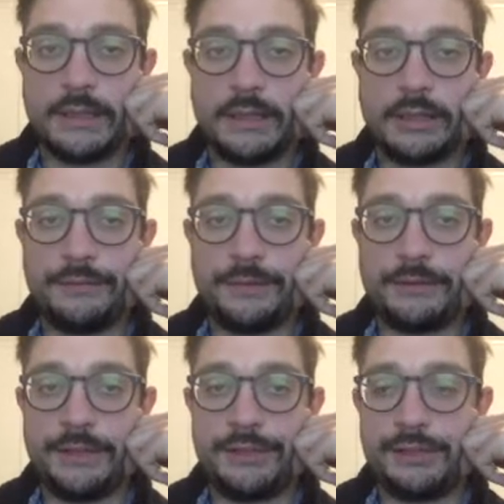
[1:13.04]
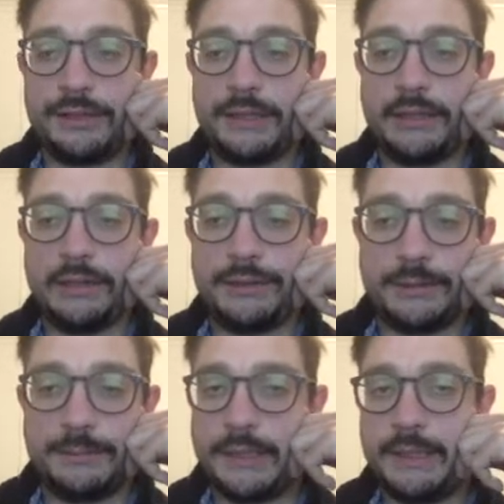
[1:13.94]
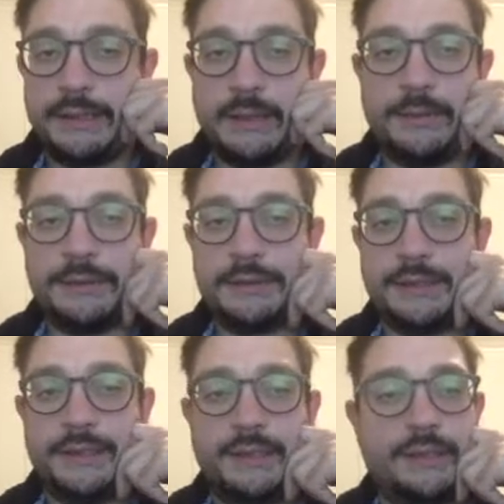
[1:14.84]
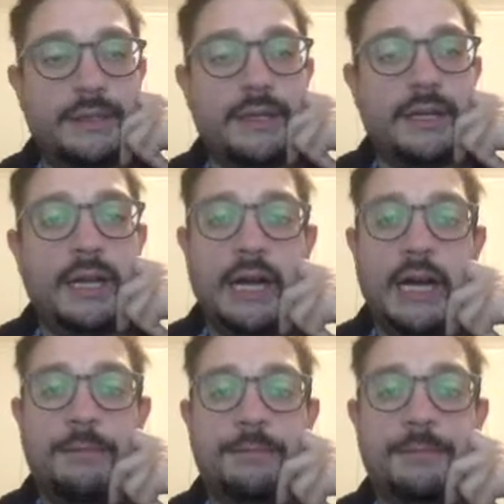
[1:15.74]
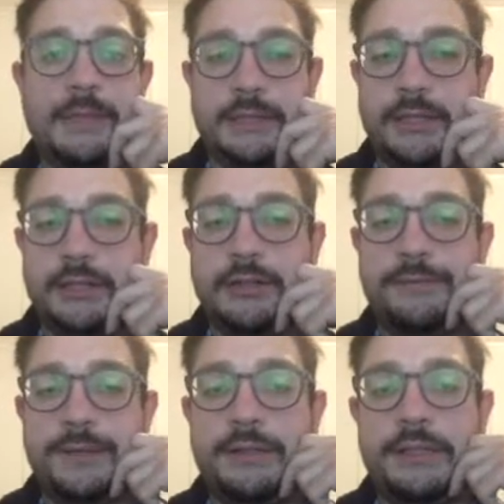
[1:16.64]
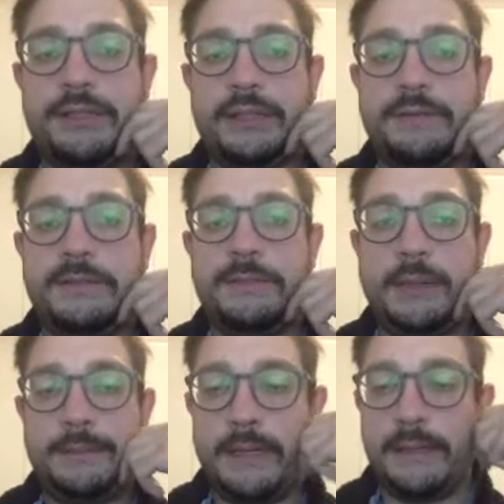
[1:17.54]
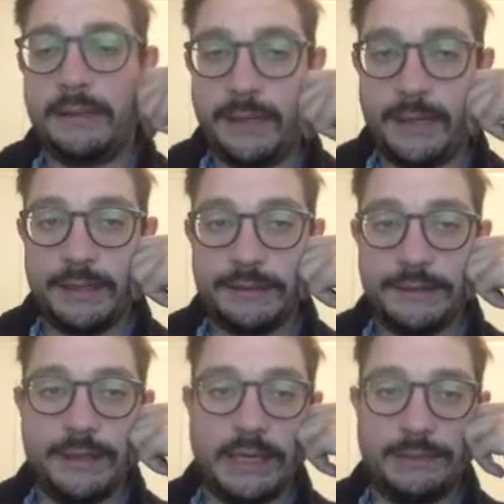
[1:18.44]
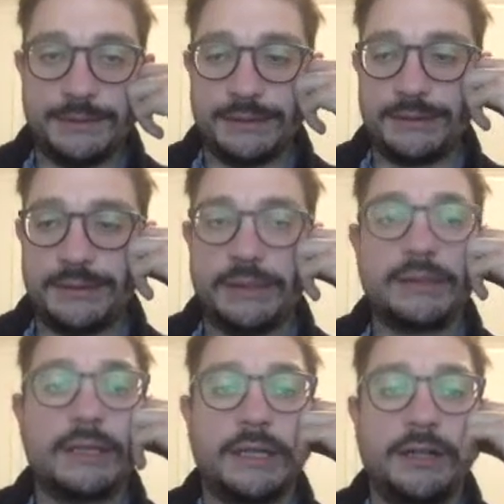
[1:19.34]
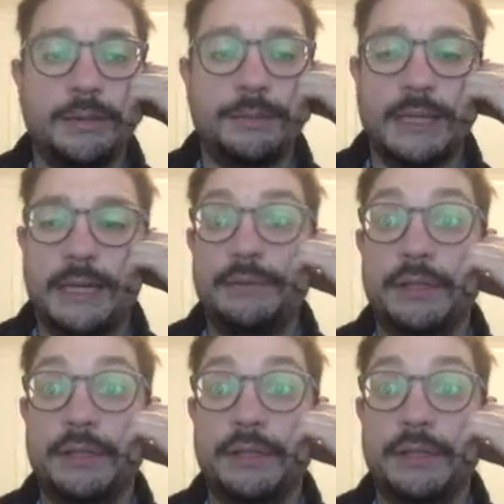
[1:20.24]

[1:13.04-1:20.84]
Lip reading: configuration, it looks at my GitHub instead. I'm going to configure the delivery pipeline, and then I'm just secretly hope that everything